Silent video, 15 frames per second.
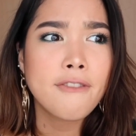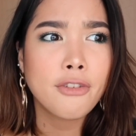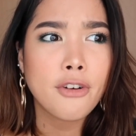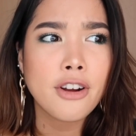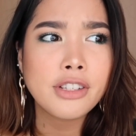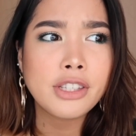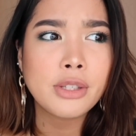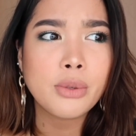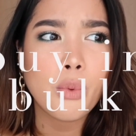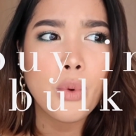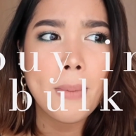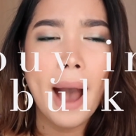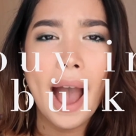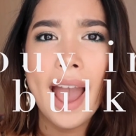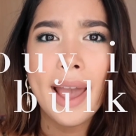First, we
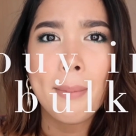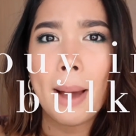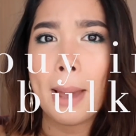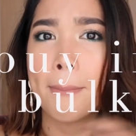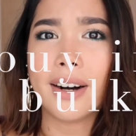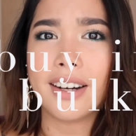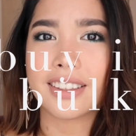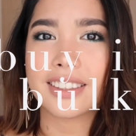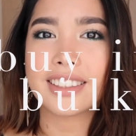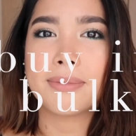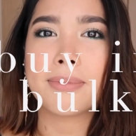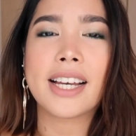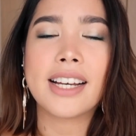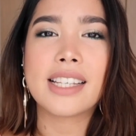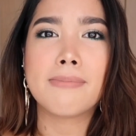buy by bulk,
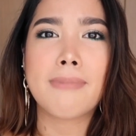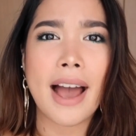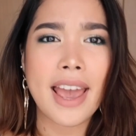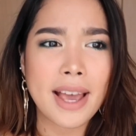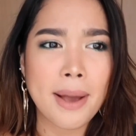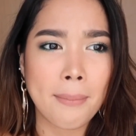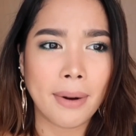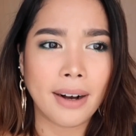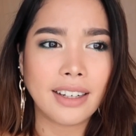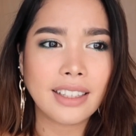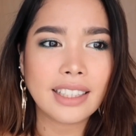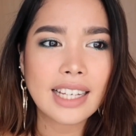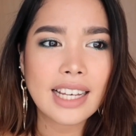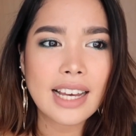because buying bulk